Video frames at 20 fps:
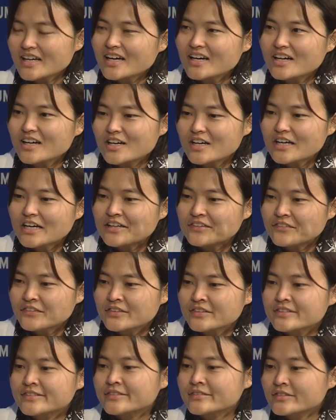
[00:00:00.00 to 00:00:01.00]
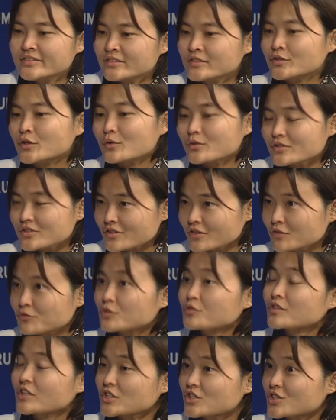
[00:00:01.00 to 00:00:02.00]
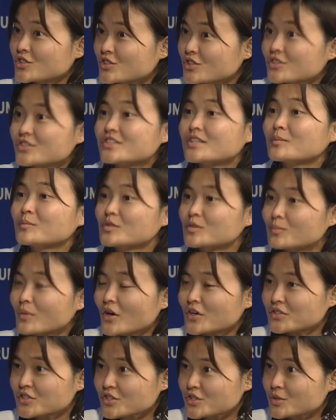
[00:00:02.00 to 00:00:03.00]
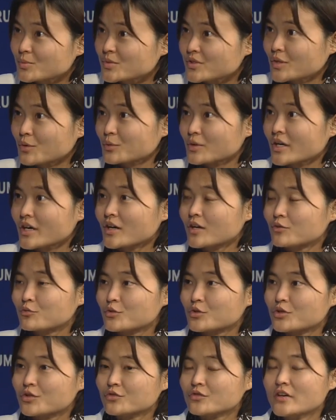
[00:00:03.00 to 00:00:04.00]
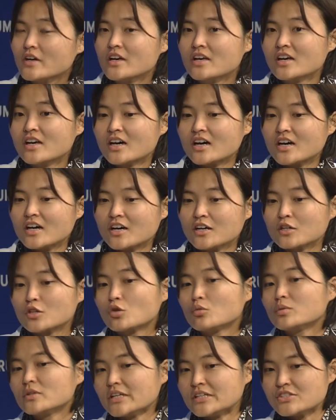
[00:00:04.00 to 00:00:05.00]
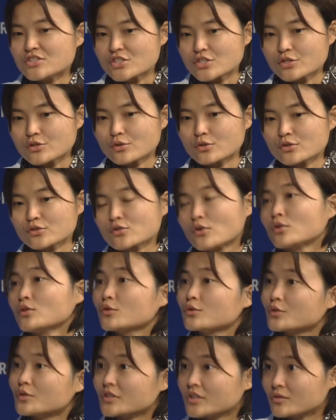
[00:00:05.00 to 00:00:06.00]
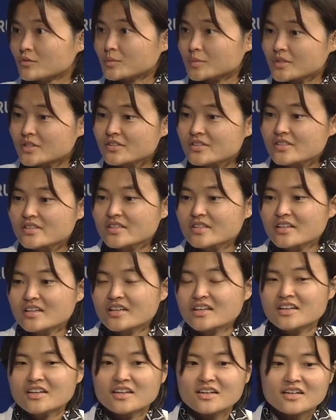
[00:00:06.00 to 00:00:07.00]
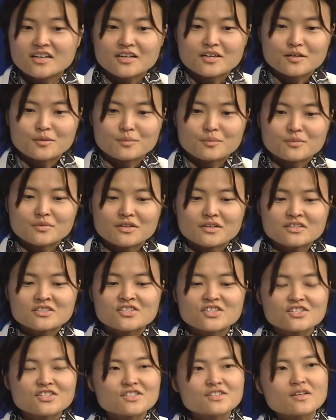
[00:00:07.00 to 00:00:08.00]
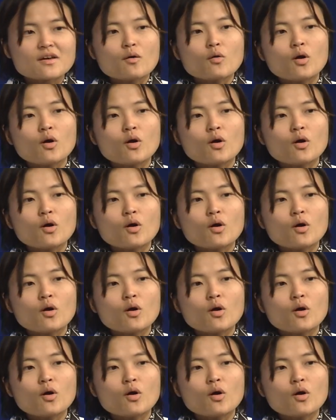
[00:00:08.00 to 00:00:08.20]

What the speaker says: And those are reflections of some of the partnerships that we have with global NGOs or local governments. Just